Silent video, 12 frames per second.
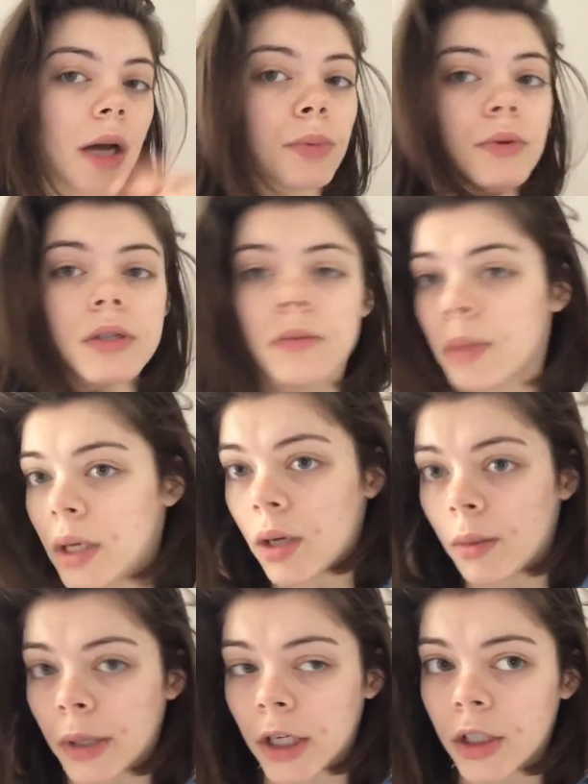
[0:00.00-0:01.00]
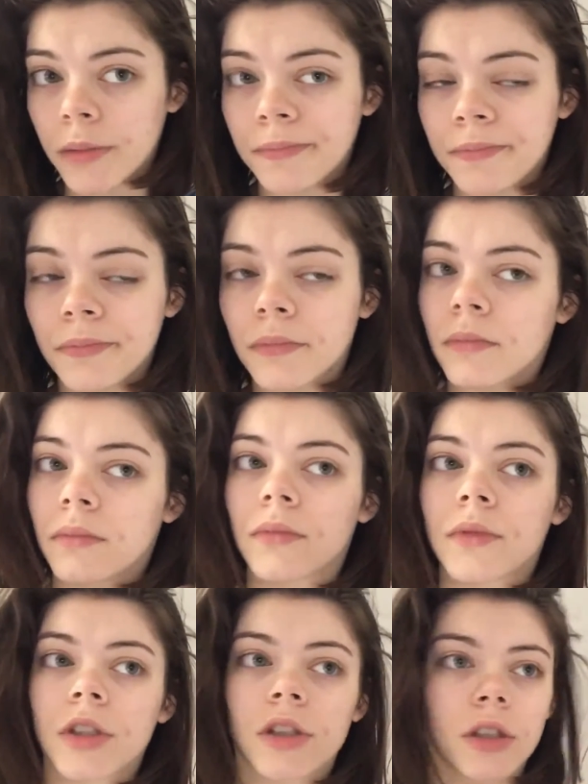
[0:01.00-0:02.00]
Apples and peanut butter.
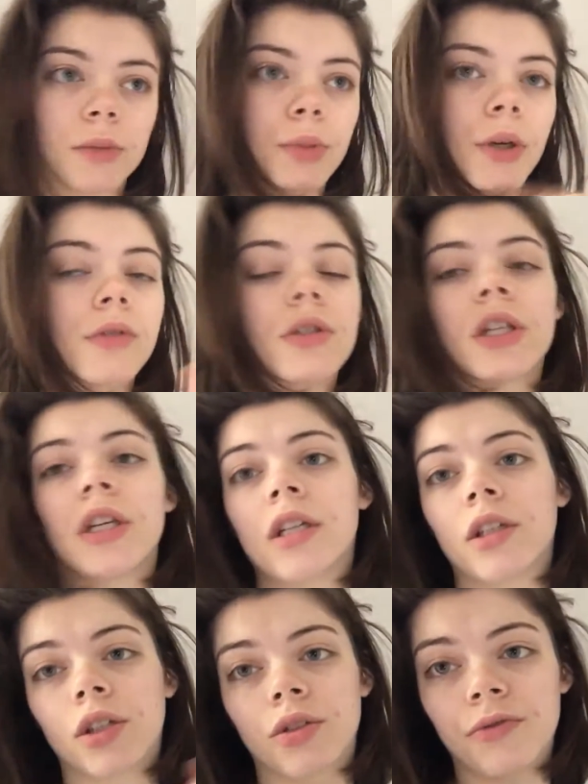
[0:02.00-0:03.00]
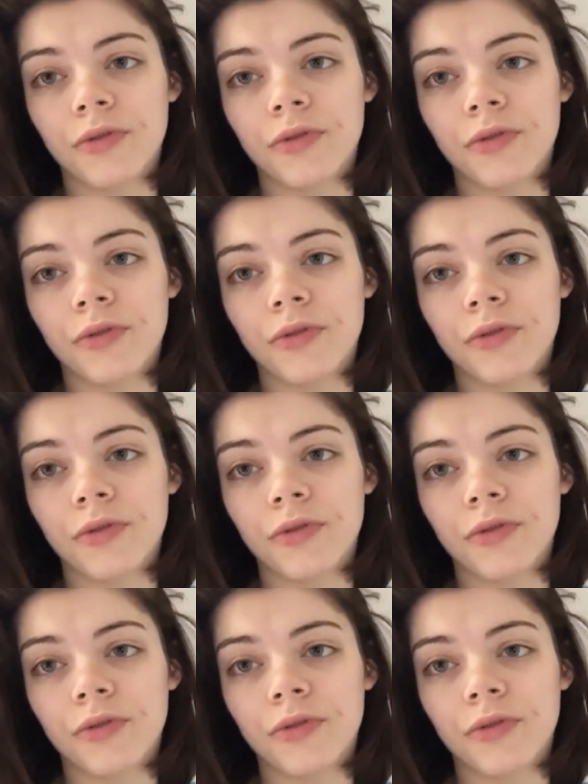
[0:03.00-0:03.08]
Good protein, good